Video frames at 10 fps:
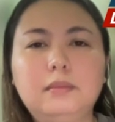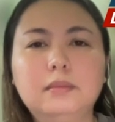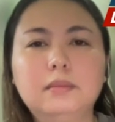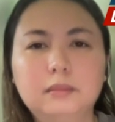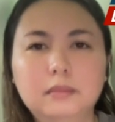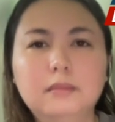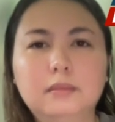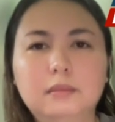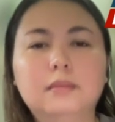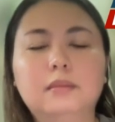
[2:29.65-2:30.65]

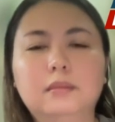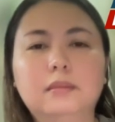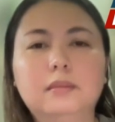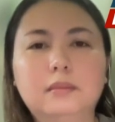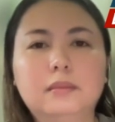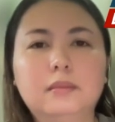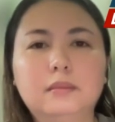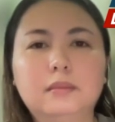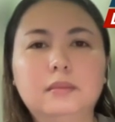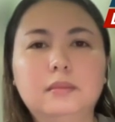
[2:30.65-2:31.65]

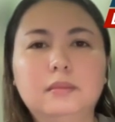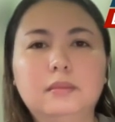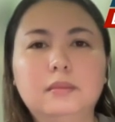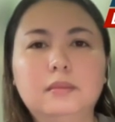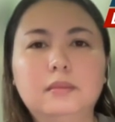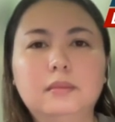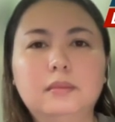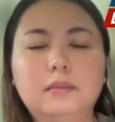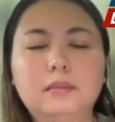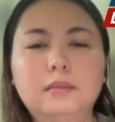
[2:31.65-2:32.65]

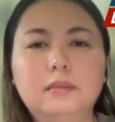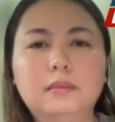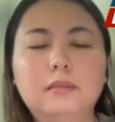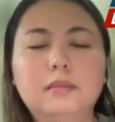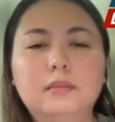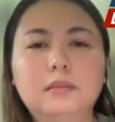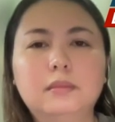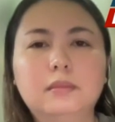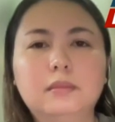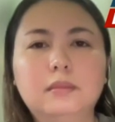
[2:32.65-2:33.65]

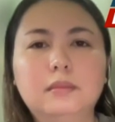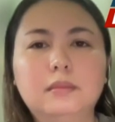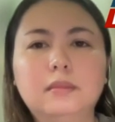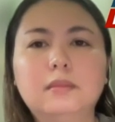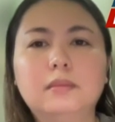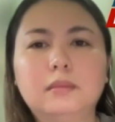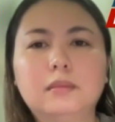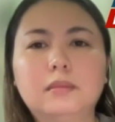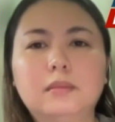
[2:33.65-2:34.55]
(not speaking)